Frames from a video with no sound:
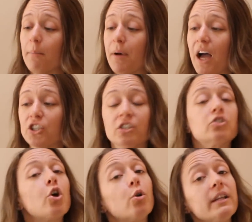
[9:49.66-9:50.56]
Posh is
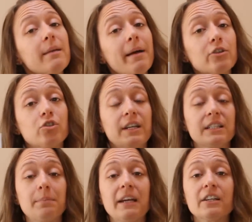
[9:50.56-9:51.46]
totally about
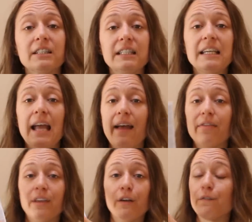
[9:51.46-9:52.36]
transparency
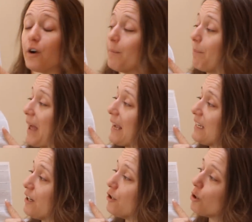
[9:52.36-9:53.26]
and therefore back
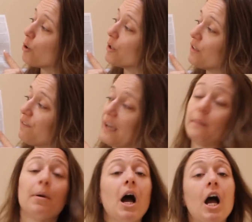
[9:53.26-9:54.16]
here you're going to
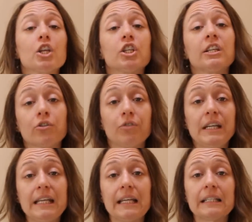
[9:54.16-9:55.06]
find Posh
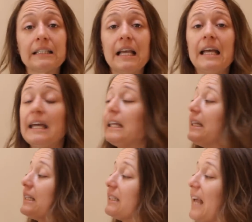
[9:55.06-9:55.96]
ingredients. It
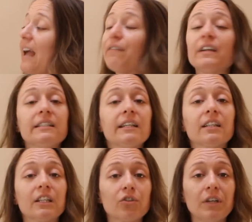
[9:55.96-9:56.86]
lists every
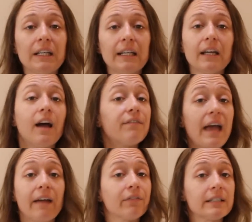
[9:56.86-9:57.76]
single ingredient of
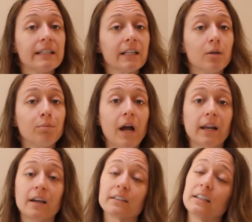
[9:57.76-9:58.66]
every single
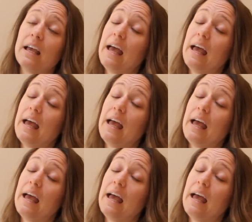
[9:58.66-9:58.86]
product.